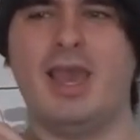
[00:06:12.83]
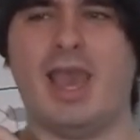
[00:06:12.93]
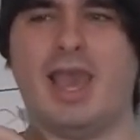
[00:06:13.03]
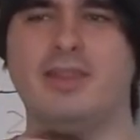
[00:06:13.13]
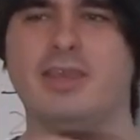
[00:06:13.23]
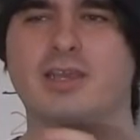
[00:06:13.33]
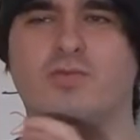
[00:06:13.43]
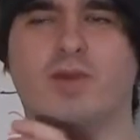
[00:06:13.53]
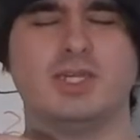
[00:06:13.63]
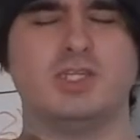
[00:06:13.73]
And the
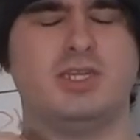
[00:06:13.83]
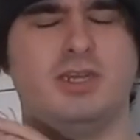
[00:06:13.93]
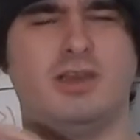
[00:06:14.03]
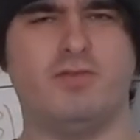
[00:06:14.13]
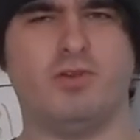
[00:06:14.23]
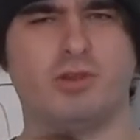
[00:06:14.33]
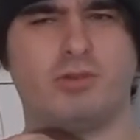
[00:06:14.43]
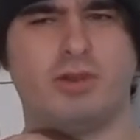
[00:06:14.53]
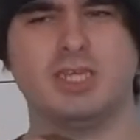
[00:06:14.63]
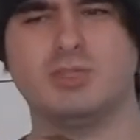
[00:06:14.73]
aggression of North
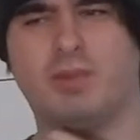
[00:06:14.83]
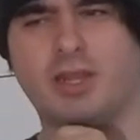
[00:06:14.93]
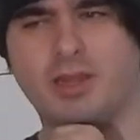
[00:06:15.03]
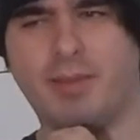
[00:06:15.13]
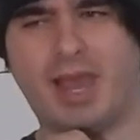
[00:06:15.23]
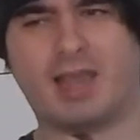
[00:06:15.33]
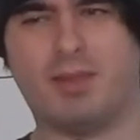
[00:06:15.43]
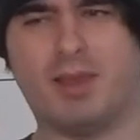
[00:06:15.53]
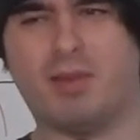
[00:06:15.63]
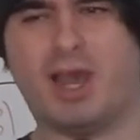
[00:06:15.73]
Korea has been in the back of
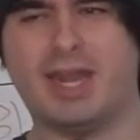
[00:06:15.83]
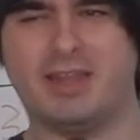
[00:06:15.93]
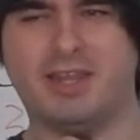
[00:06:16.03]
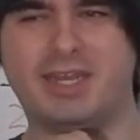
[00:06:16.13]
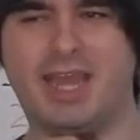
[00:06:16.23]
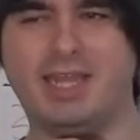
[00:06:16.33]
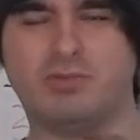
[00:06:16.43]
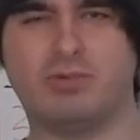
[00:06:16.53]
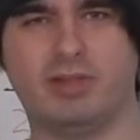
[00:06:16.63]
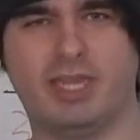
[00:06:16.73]
my mind. And the
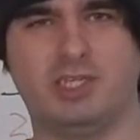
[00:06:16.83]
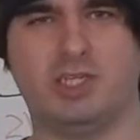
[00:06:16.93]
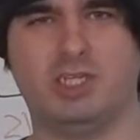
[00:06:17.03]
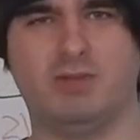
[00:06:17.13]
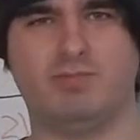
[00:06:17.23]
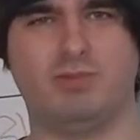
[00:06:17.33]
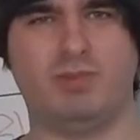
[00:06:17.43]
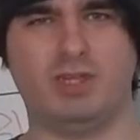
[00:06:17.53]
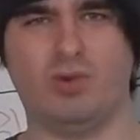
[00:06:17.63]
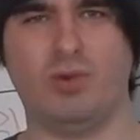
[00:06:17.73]
tense relationship
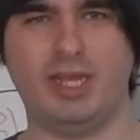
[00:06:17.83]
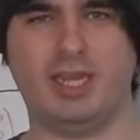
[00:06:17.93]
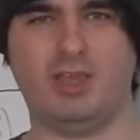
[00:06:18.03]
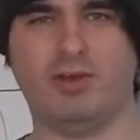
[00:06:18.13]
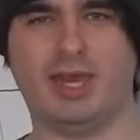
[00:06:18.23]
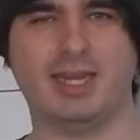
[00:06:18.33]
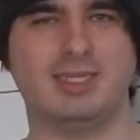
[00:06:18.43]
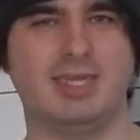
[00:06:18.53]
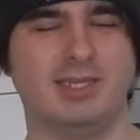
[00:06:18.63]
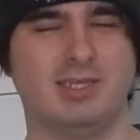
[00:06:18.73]
between the United
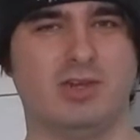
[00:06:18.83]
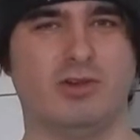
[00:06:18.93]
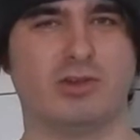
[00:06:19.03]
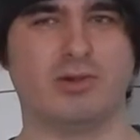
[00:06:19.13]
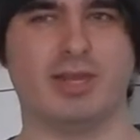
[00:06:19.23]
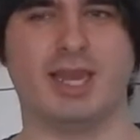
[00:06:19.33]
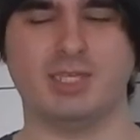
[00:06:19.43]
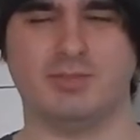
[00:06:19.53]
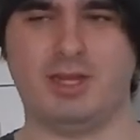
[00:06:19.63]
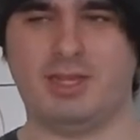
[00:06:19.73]
States and North Korea
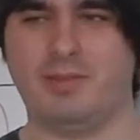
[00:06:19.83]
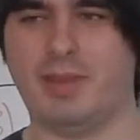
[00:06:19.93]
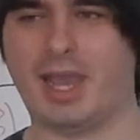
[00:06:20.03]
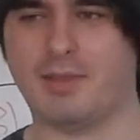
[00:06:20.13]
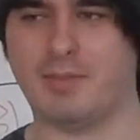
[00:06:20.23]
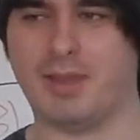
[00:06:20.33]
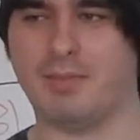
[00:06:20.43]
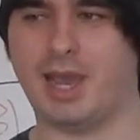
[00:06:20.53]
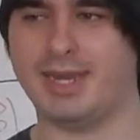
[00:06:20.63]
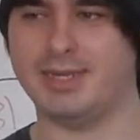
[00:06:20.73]
has been in the back of my
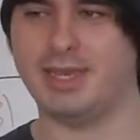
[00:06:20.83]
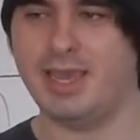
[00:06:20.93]
mind.